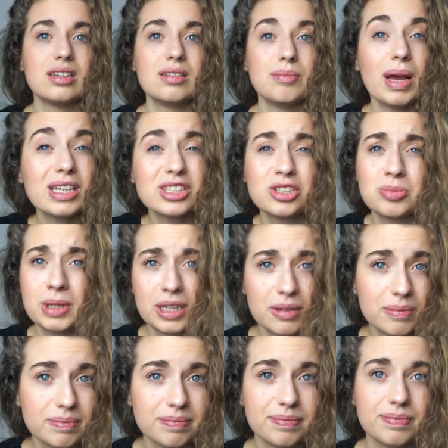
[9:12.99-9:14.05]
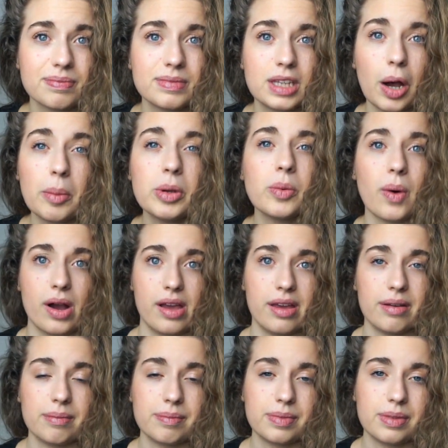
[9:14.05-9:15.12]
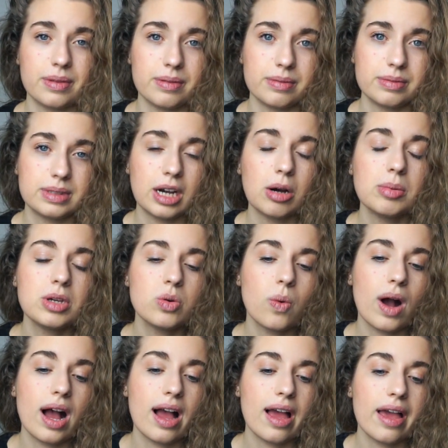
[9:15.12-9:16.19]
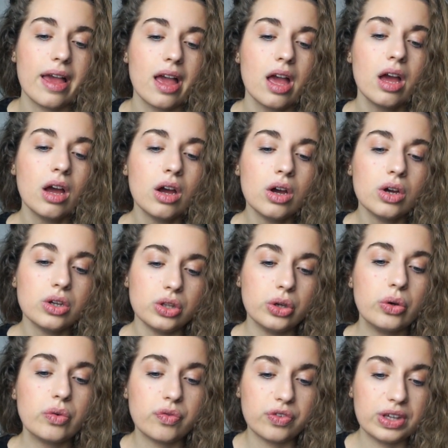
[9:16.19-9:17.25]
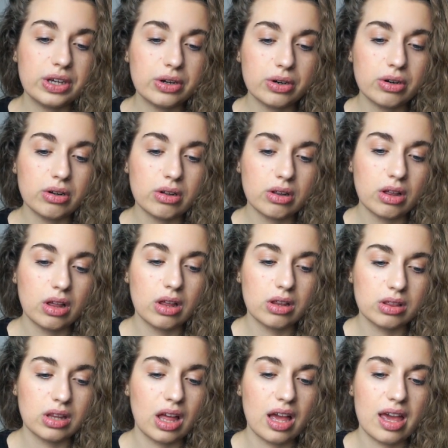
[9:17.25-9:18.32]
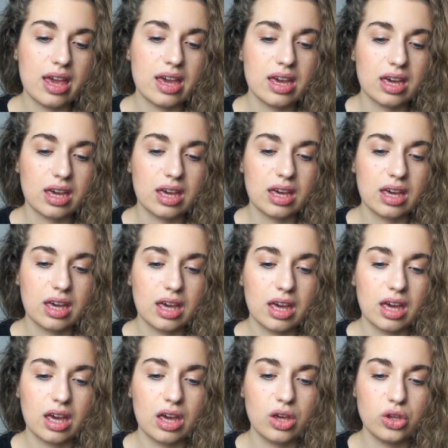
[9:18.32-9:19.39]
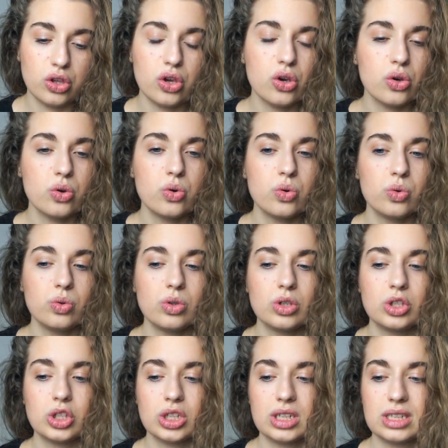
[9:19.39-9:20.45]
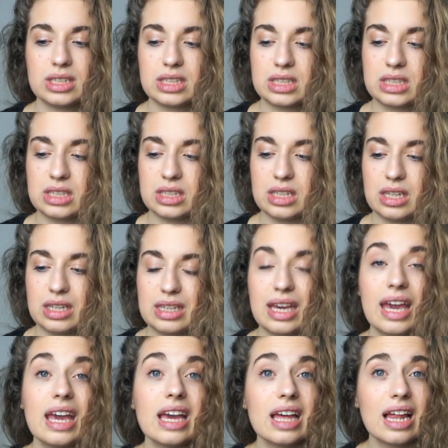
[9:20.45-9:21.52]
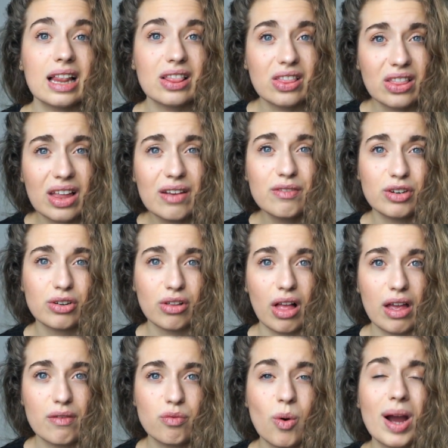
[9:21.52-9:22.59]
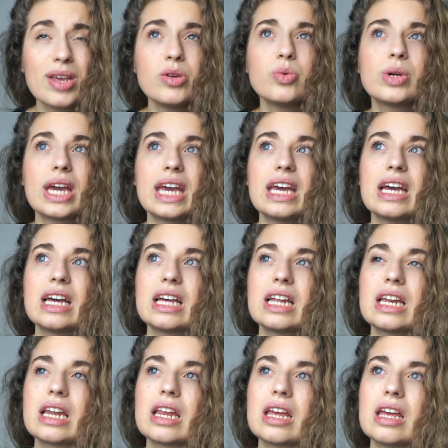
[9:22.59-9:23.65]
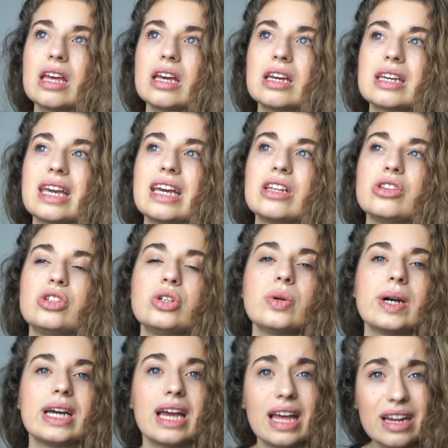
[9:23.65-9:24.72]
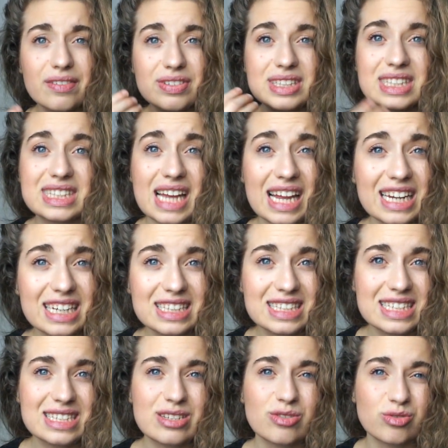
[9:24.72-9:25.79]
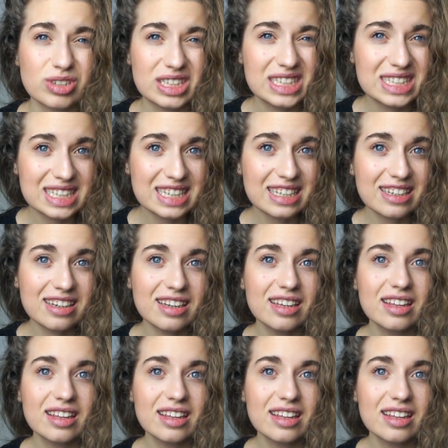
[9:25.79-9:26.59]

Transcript: message me. Tell me why. Tell me why you feel like you just can't live your life, why you can't do it. And if aesthetics is the reason,